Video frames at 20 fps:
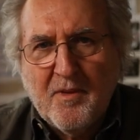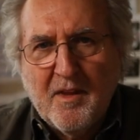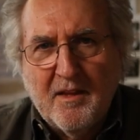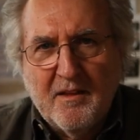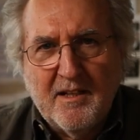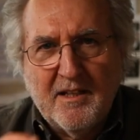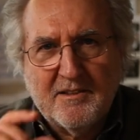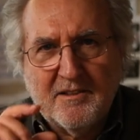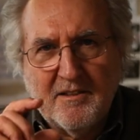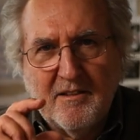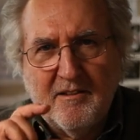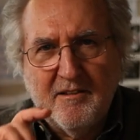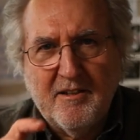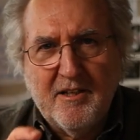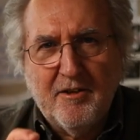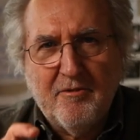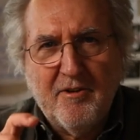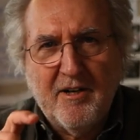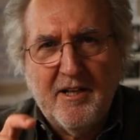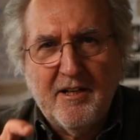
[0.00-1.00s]
that's a
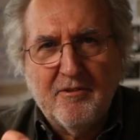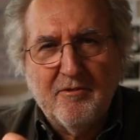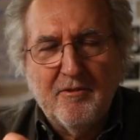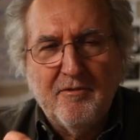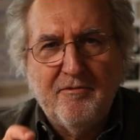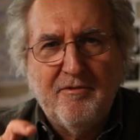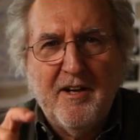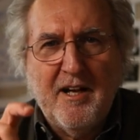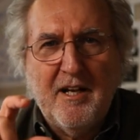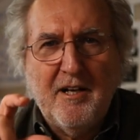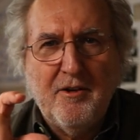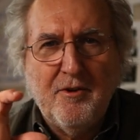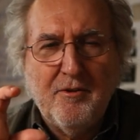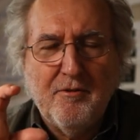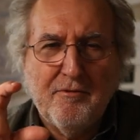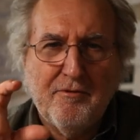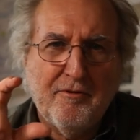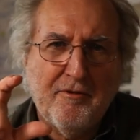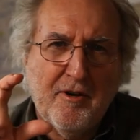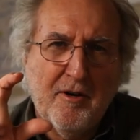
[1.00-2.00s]
theoretical value
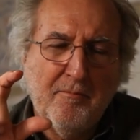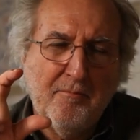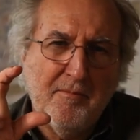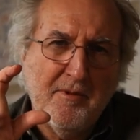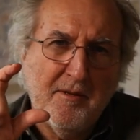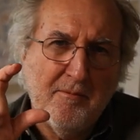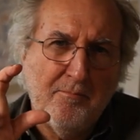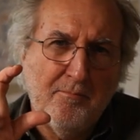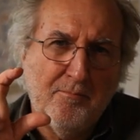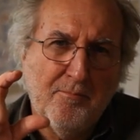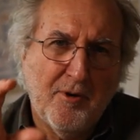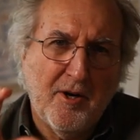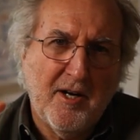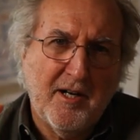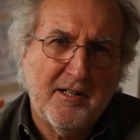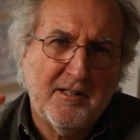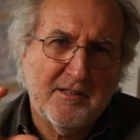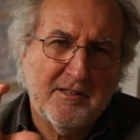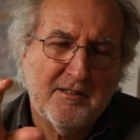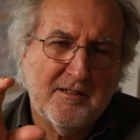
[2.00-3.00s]
from the
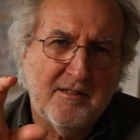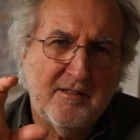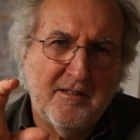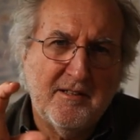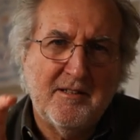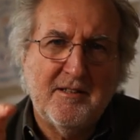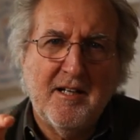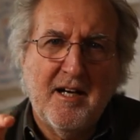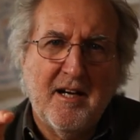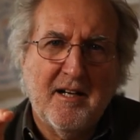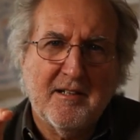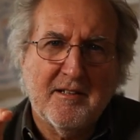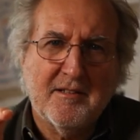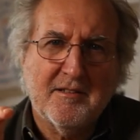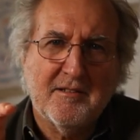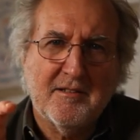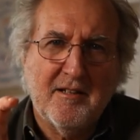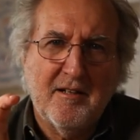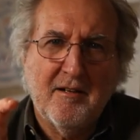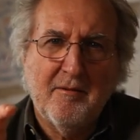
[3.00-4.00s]
brightest to the
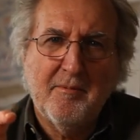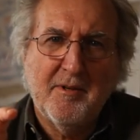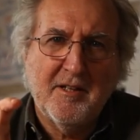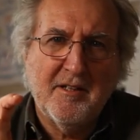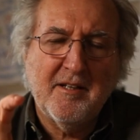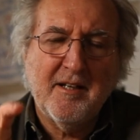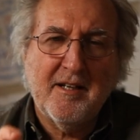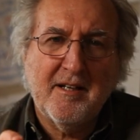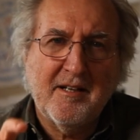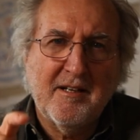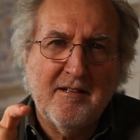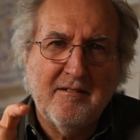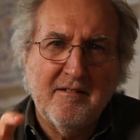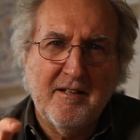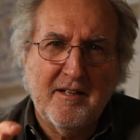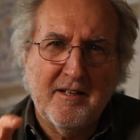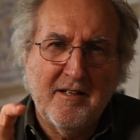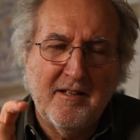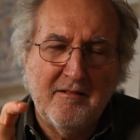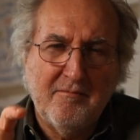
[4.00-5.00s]
darkest element
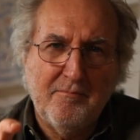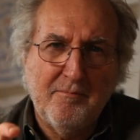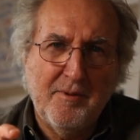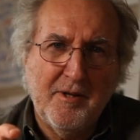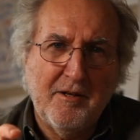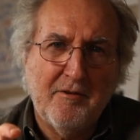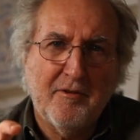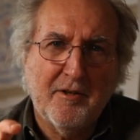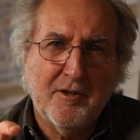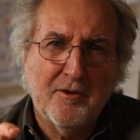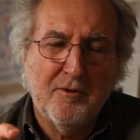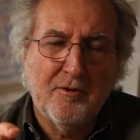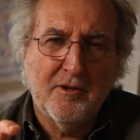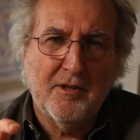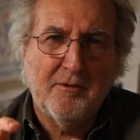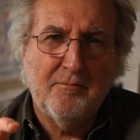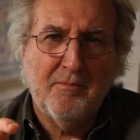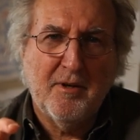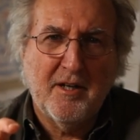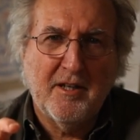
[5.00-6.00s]
that can be
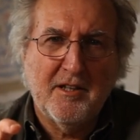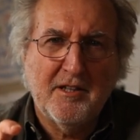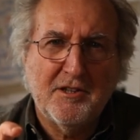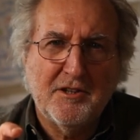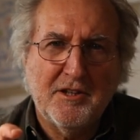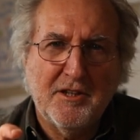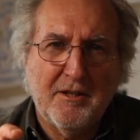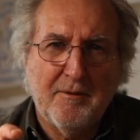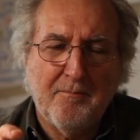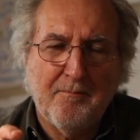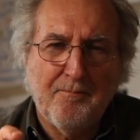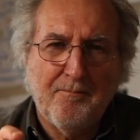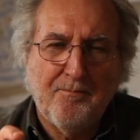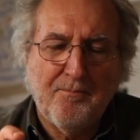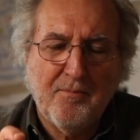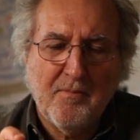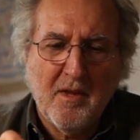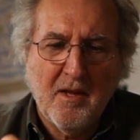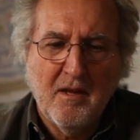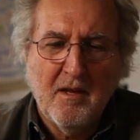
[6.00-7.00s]
recorded by the chip.
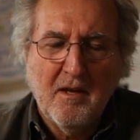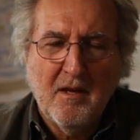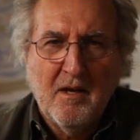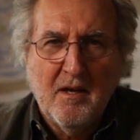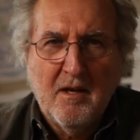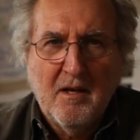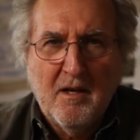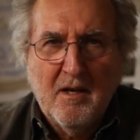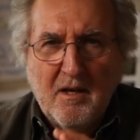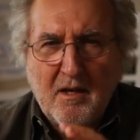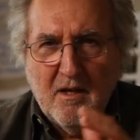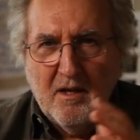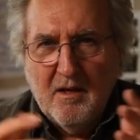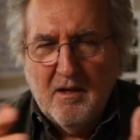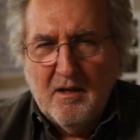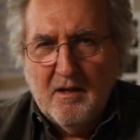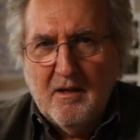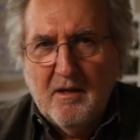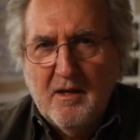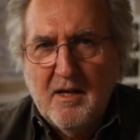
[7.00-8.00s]

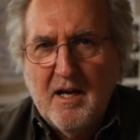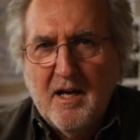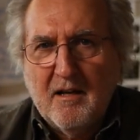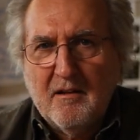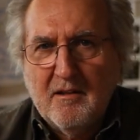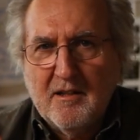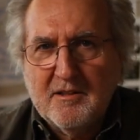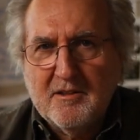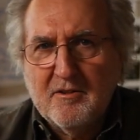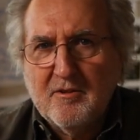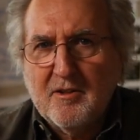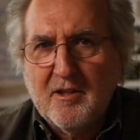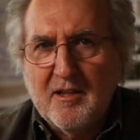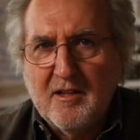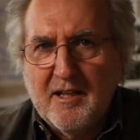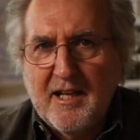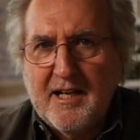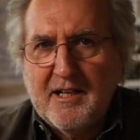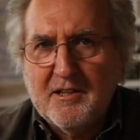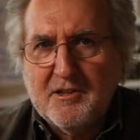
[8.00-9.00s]
Now, let's look at
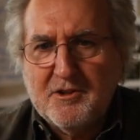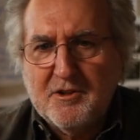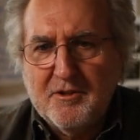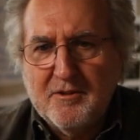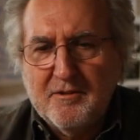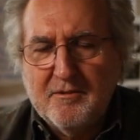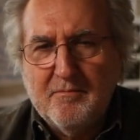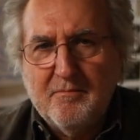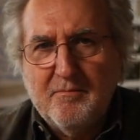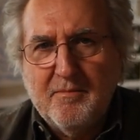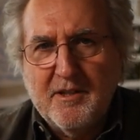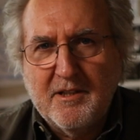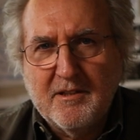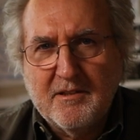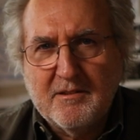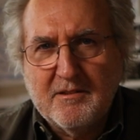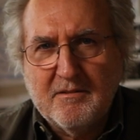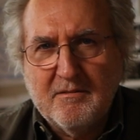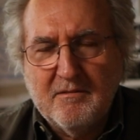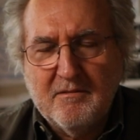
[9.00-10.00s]
latitude,
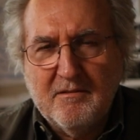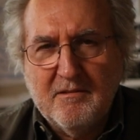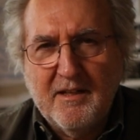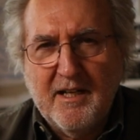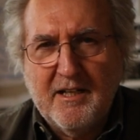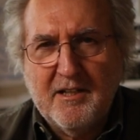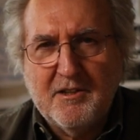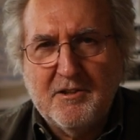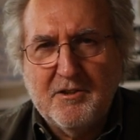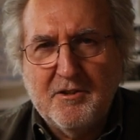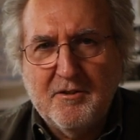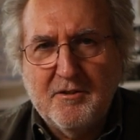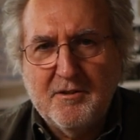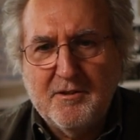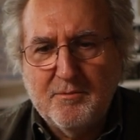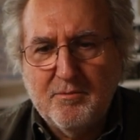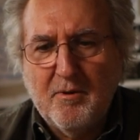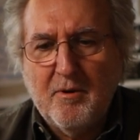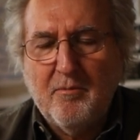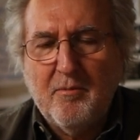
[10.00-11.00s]
because
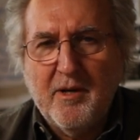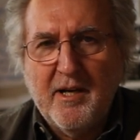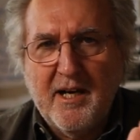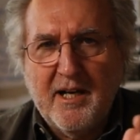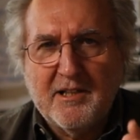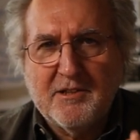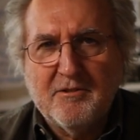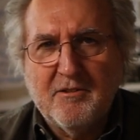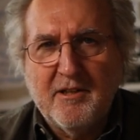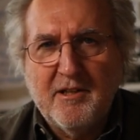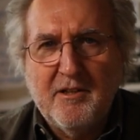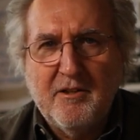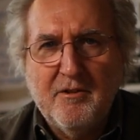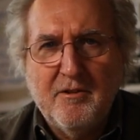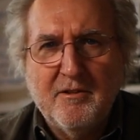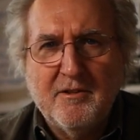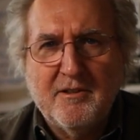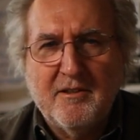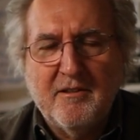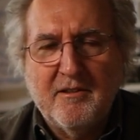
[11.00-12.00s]
latitude's what we actually
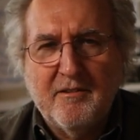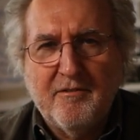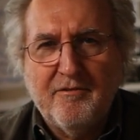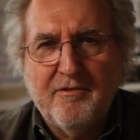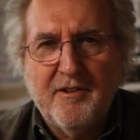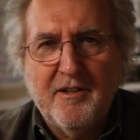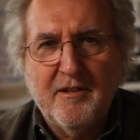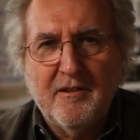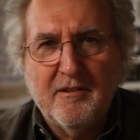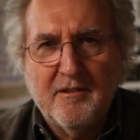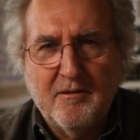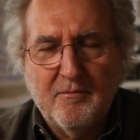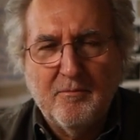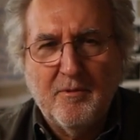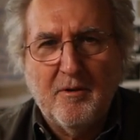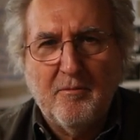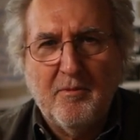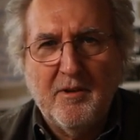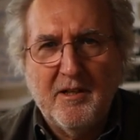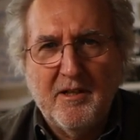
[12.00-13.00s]
use in the field and
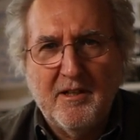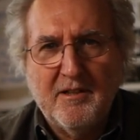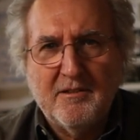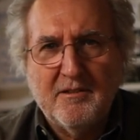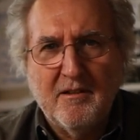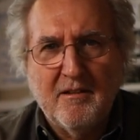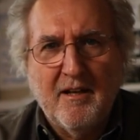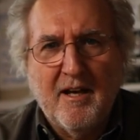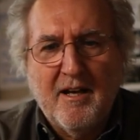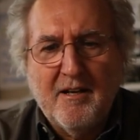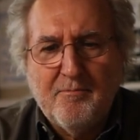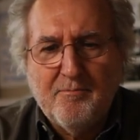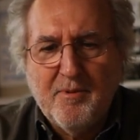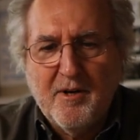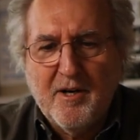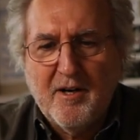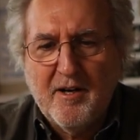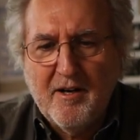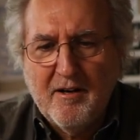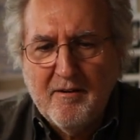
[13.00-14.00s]
what we need to light
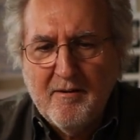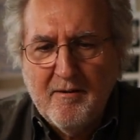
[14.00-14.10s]
by.